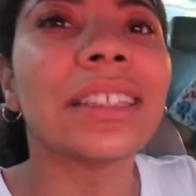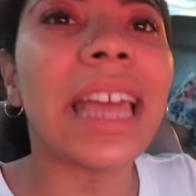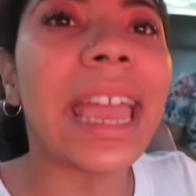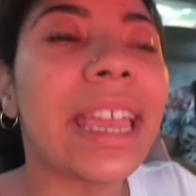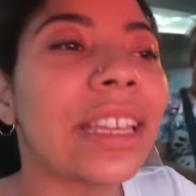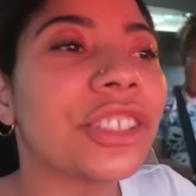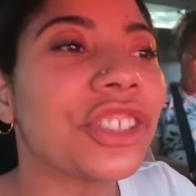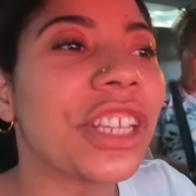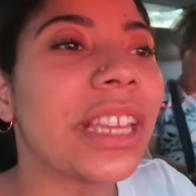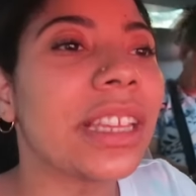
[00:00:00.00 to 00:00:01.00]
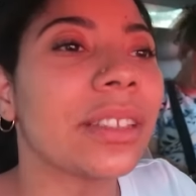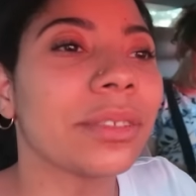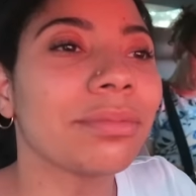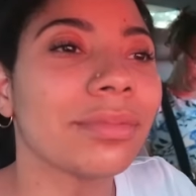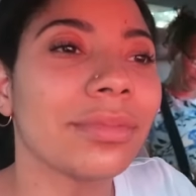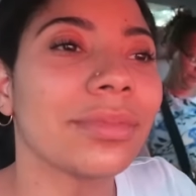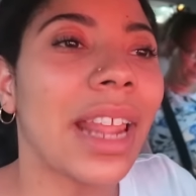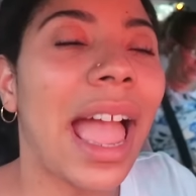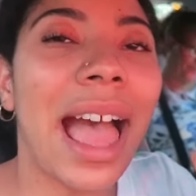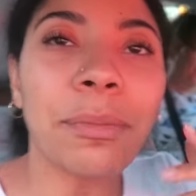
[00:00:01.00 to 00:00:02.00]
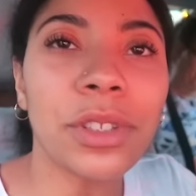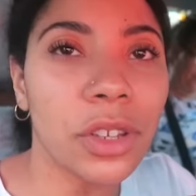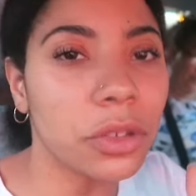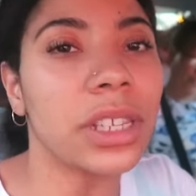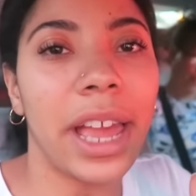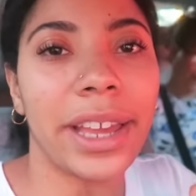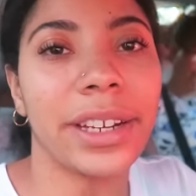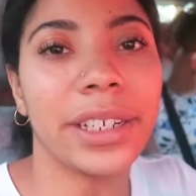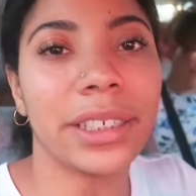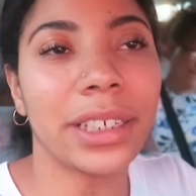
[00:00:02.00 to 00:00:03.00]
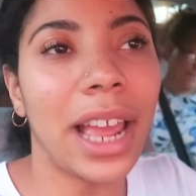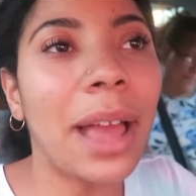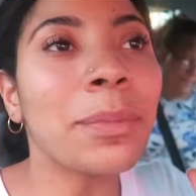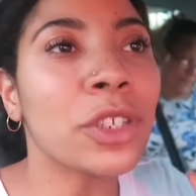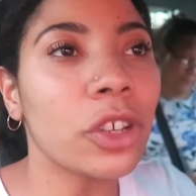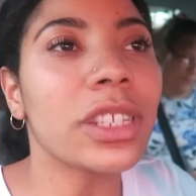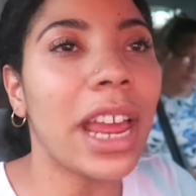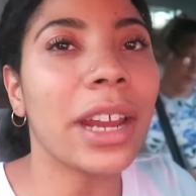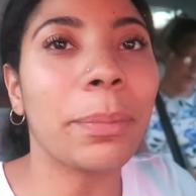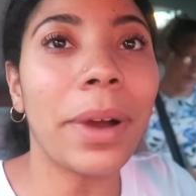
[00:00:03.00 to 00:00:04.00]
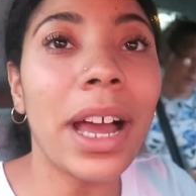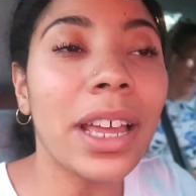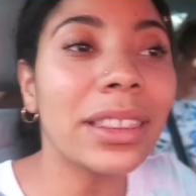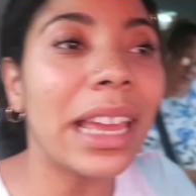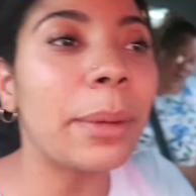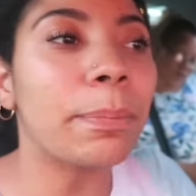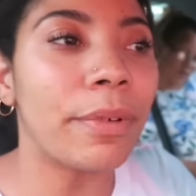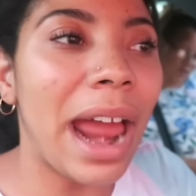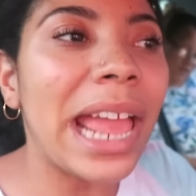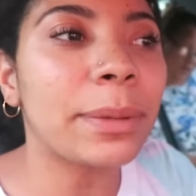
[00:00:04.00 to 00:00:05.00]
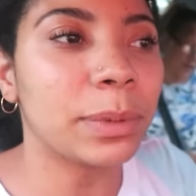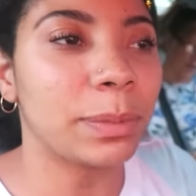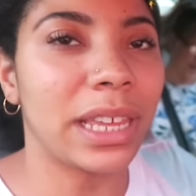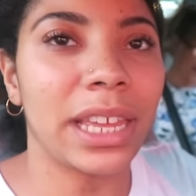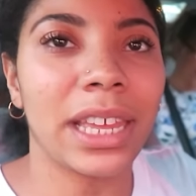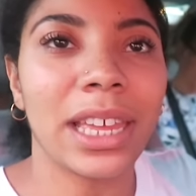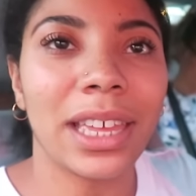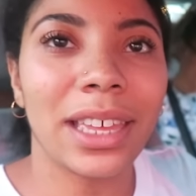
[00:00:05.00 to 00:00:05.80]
They, she, I'm so tired. I'm so tired. But they bribed me.